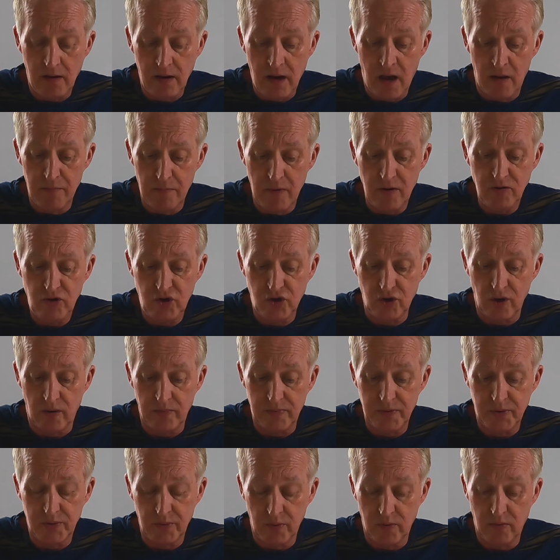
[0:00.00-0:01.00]
uh, most
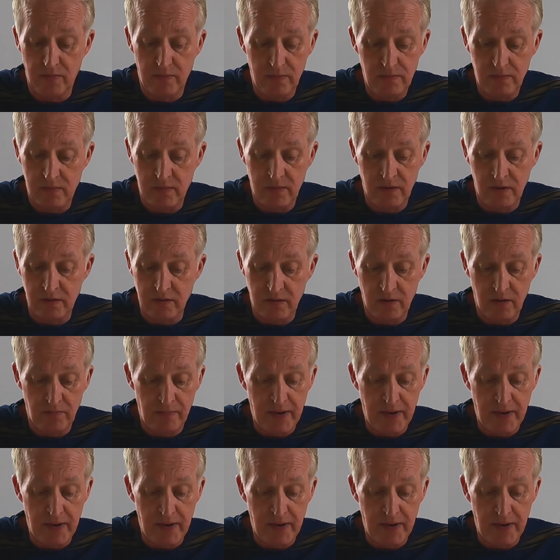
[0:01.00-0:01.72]
shops will, will